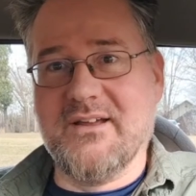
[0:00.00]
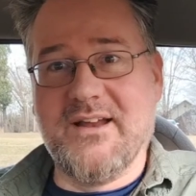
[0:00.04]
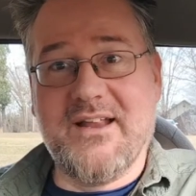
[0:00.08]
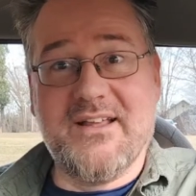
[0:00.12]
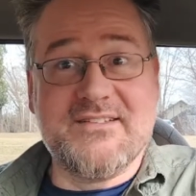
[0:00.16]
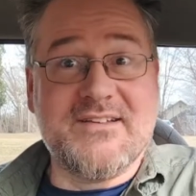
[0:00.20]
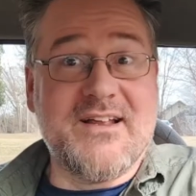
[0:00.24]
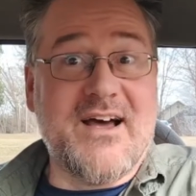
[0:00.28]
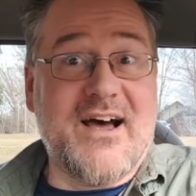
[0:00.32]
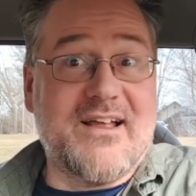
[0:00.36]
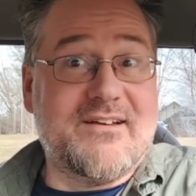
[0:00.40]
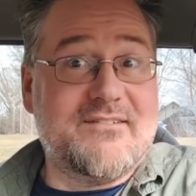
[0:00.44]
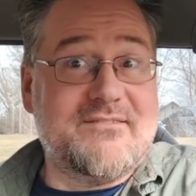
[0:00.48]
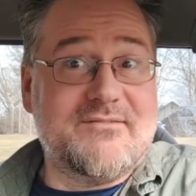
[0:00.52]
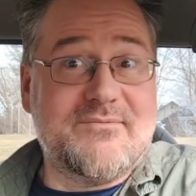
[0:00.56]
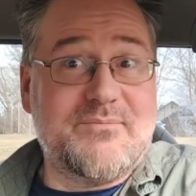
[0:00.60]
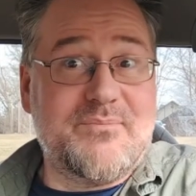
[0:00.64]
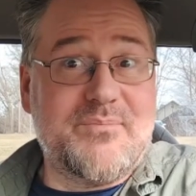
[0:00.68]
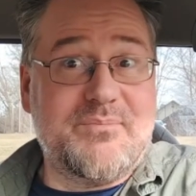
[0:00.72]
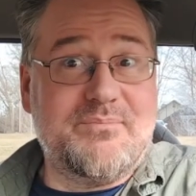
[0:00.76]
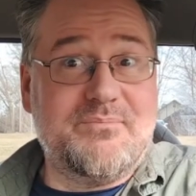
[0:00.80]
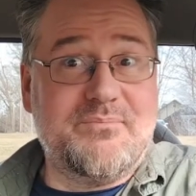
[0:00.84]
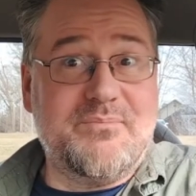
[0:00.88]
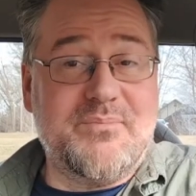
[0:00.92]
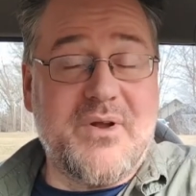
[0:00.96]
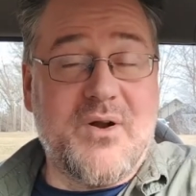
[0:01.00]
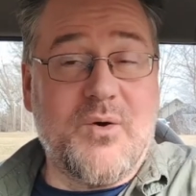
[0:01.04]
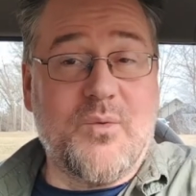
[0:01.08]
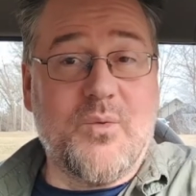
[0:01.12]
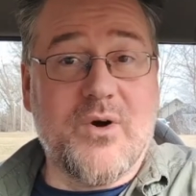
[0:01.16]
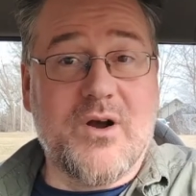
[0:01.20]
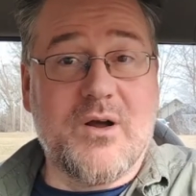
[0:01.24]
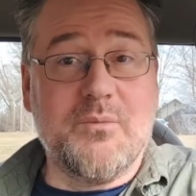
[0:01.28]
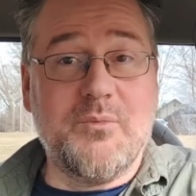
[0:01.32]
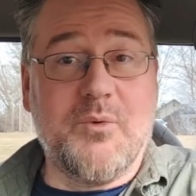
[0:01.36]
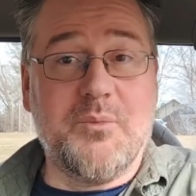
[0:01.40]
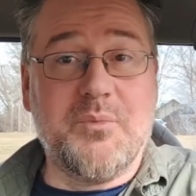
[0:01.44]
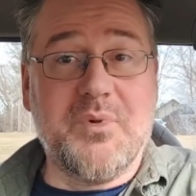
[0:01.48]
It has not been a
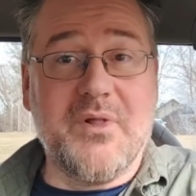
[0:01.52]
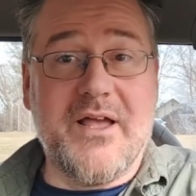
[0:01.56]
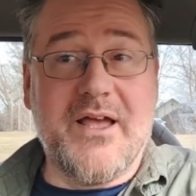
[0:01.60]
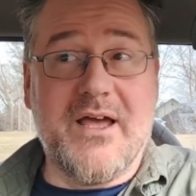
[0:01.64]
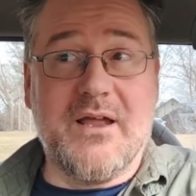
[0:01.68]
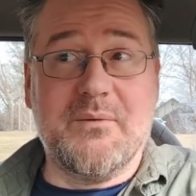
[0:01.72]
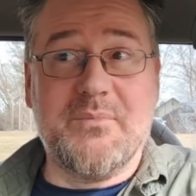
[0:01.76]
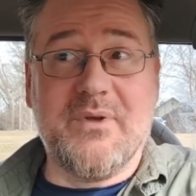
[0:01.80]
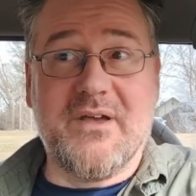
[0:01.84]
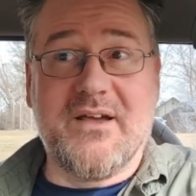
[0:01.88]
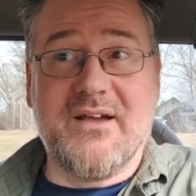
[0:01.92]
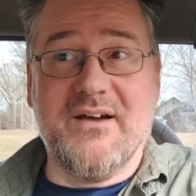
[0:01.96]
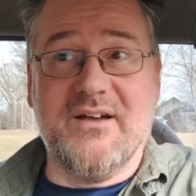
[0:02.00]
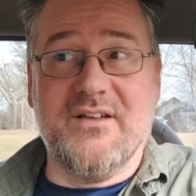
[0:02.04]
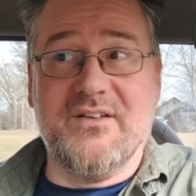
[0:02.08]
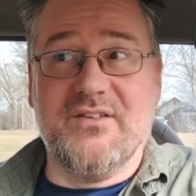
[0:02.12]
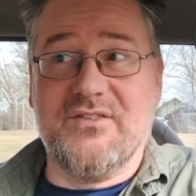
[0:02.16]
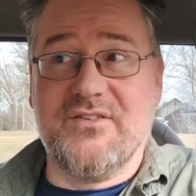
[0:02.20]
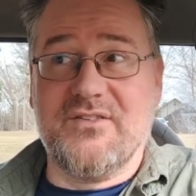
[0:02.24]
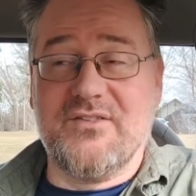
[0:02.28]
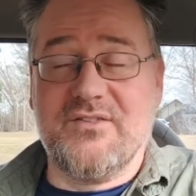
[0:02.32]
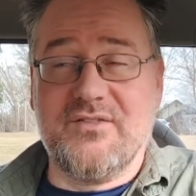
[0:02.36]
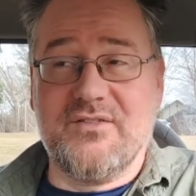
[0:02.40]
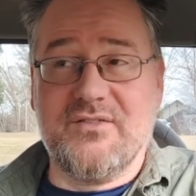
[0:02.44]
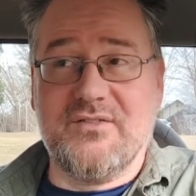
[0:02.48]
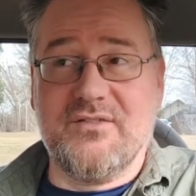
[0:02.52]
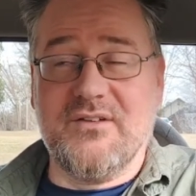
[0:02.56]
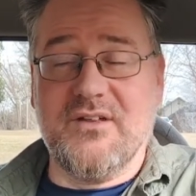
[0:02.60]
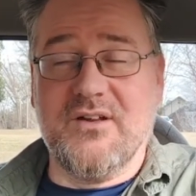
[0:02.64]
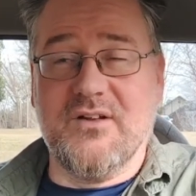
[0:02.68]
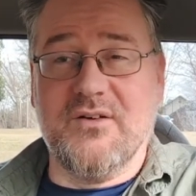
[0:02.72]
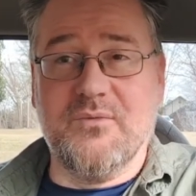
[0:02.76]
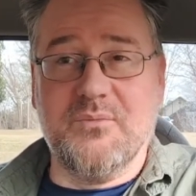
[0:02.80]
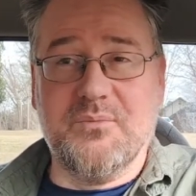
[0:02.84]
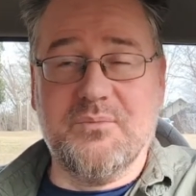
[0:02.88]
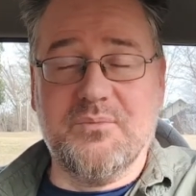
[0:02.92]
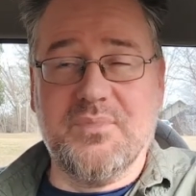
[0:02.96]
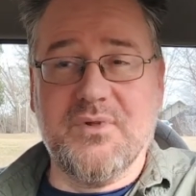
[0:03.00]
workable plan because, you
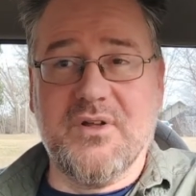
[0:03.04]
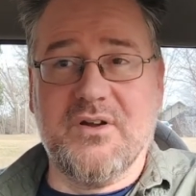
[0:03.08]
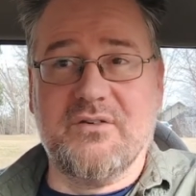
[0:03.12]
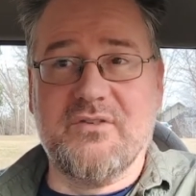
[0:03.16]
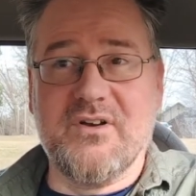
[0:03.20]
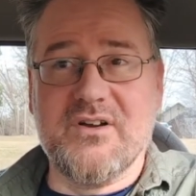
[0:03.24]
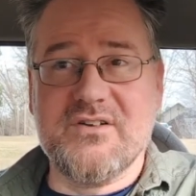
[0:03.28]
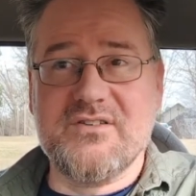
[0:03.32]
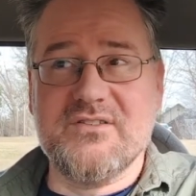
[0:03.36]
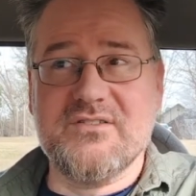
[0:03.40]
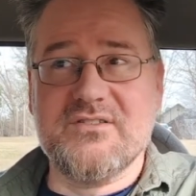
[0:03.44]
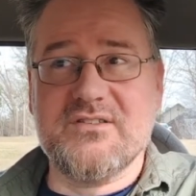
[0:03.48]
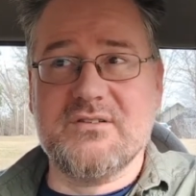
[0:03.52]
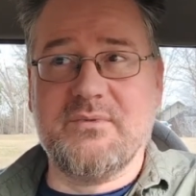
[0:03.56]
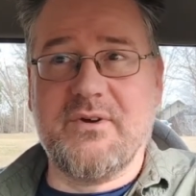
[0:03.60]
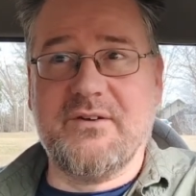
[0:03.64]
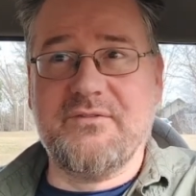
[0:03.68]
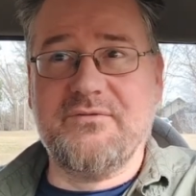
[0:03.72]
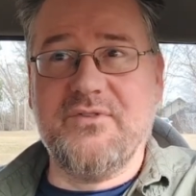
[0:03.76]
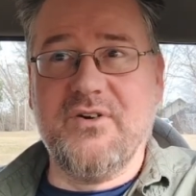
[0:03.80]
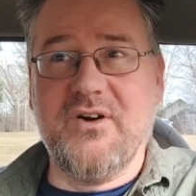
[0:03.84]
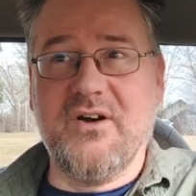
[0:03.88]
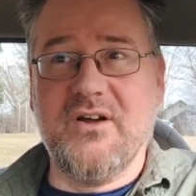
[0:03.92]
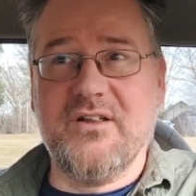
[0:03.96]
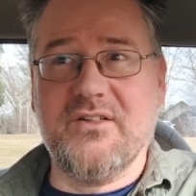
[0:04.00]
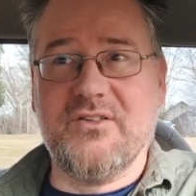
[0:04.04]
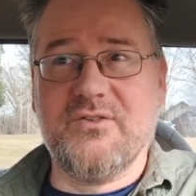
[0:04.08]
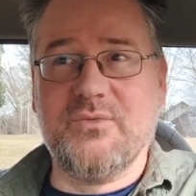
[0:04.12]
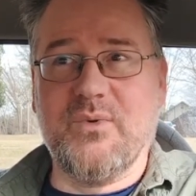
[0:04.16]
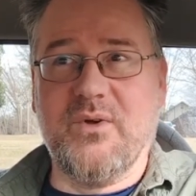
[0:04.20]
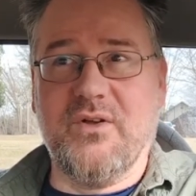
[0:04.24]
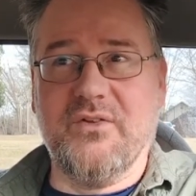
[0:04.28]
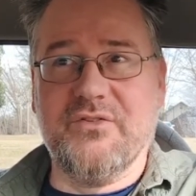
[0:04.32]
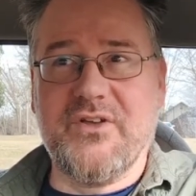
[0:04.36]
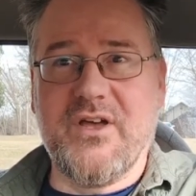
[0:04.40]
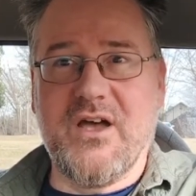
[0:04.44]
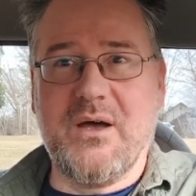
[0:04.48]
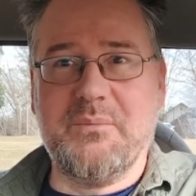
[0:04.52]
know, blood rushes to my foot, it
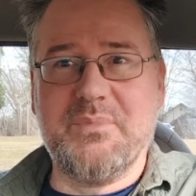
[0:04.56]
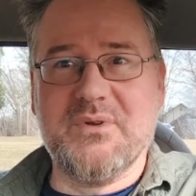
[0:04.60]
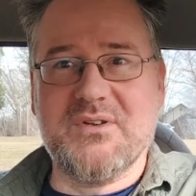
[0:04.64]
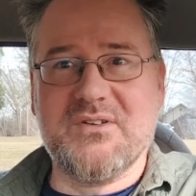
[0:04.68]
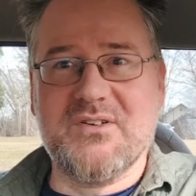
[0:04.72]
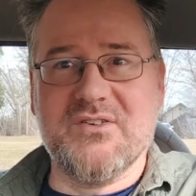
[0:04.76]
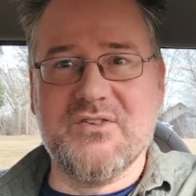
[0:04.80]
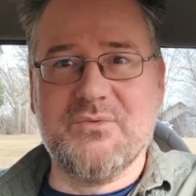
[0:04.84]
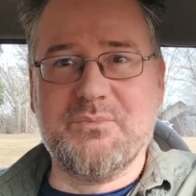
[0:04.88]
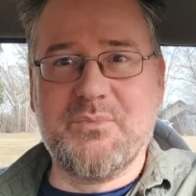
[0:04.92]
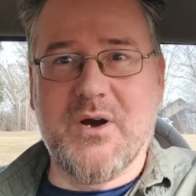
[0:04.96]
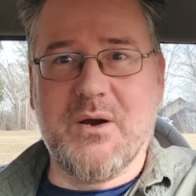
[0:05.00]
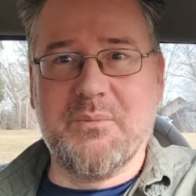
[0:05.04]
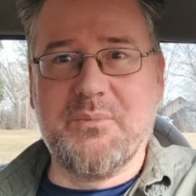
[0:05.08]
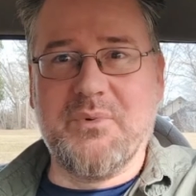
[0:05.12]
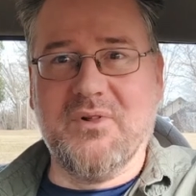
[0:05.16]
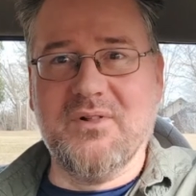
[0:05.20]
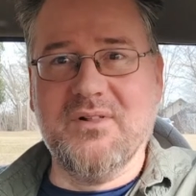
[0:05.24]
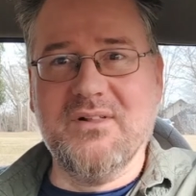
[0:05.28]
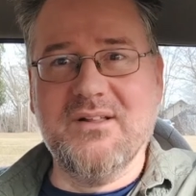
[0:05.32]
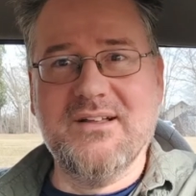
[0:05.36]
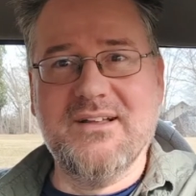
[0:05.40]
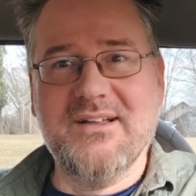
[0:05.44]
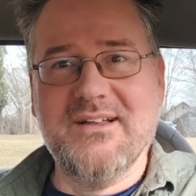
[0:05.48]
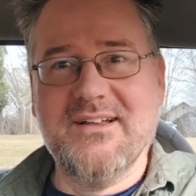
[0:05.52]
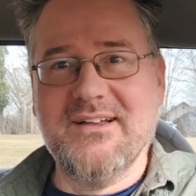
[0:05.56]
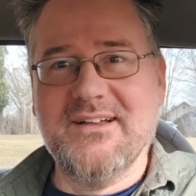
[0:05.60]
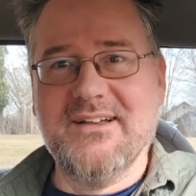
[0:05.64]
swells up, it turns purple.